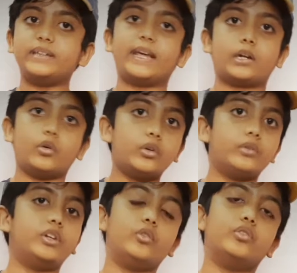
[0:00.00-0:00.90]
they
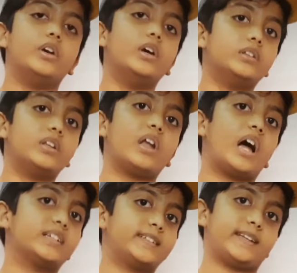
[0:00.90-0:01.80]
could use the
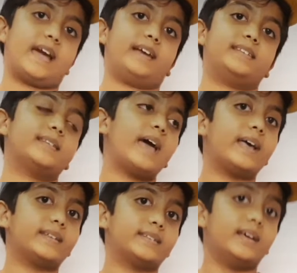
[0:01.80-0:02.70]
large attacks
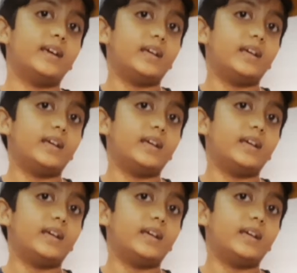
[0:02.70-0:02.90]
as